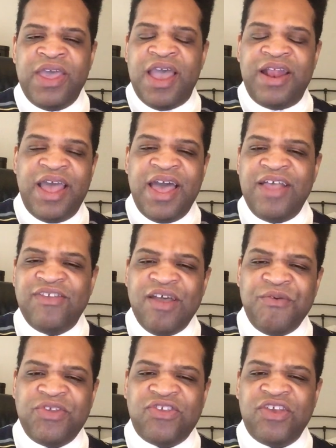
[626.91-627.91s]
And as
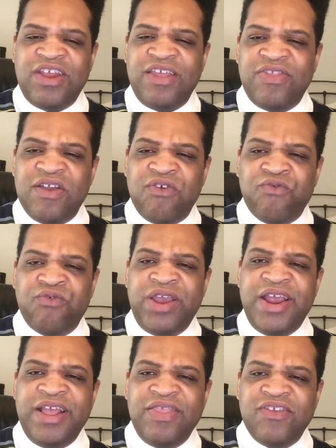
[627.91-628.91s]
I was sitting there
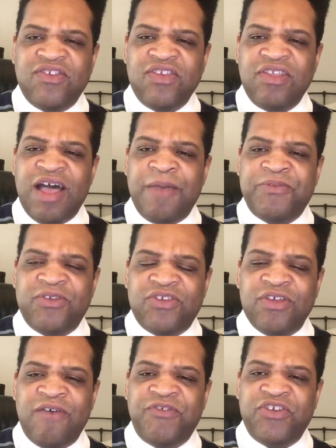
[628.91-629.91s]
reading the
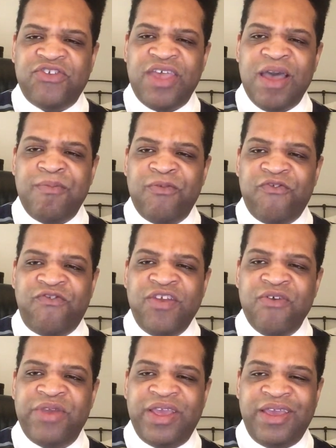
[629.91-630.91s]
synopsis of Shazam
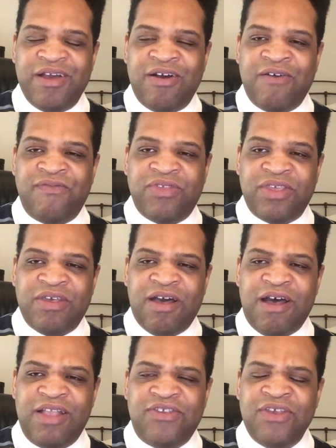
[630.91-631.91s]
Fury of the
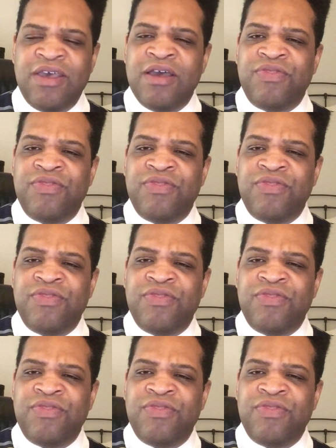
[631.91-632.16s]
Gods,